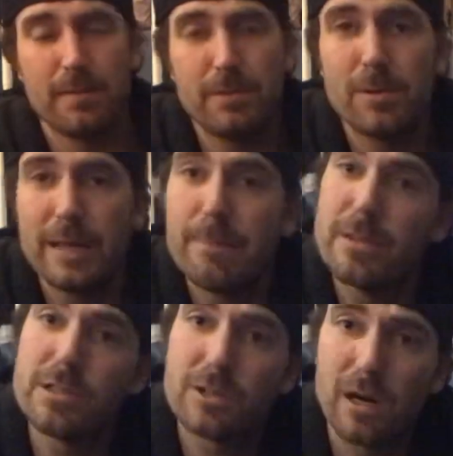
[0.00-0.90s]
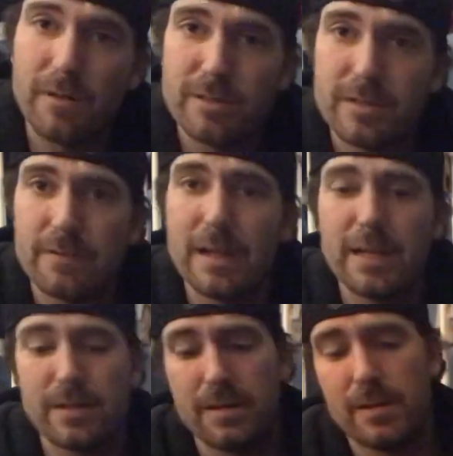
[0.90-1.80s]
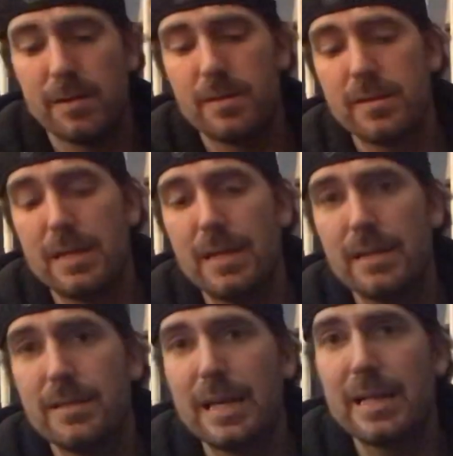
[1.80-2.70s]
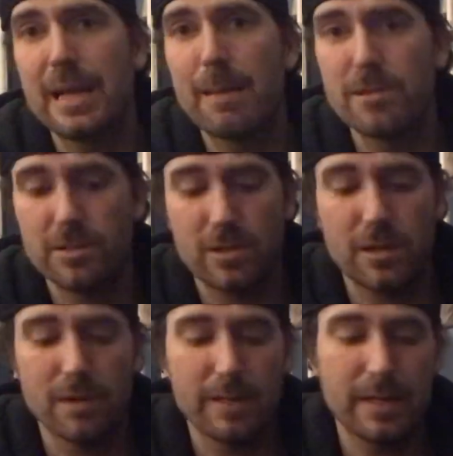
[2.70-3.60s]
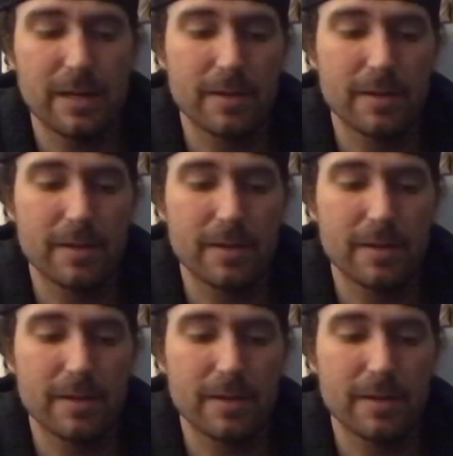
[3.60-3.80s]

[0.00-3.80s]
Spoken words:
doing the ambitious card routine, right? Say that 10 of diamonds is your card right here,